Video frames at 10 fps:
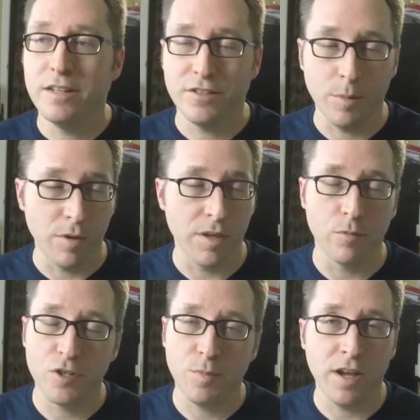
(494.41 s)
Some of
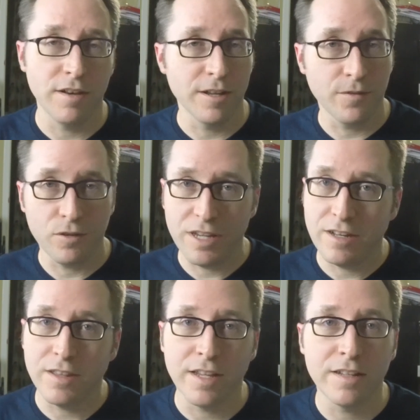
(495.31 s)
them respond differently
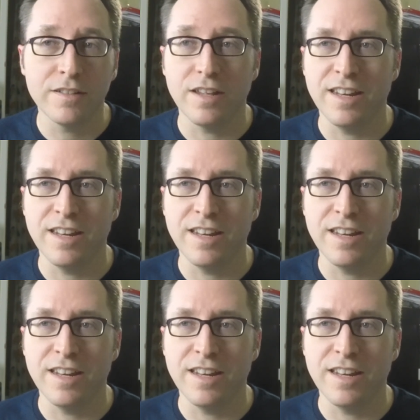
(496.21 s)
to this,